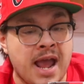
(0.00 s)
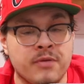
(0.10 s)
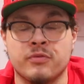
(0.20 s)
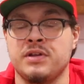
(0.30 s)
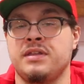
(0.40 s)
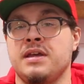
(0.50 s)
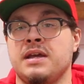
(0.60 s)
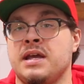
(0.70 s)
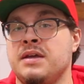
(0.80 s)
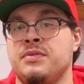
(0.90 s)

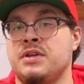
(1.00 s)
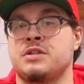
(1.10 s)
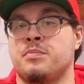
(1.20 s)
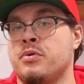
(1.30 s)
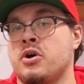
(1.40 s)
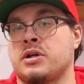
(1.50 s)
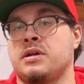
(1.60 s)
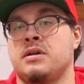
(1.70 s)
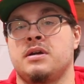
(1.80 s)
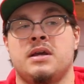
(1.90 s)
Everything in this
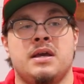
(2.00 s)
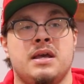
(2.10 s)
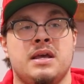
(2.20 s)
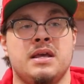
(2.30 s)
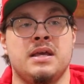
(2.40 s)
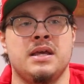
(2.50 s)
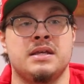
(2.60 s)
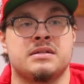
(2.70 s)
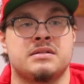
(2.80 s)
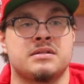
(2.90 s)
book
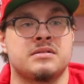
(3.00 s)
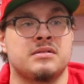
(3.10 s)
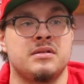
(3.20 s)
is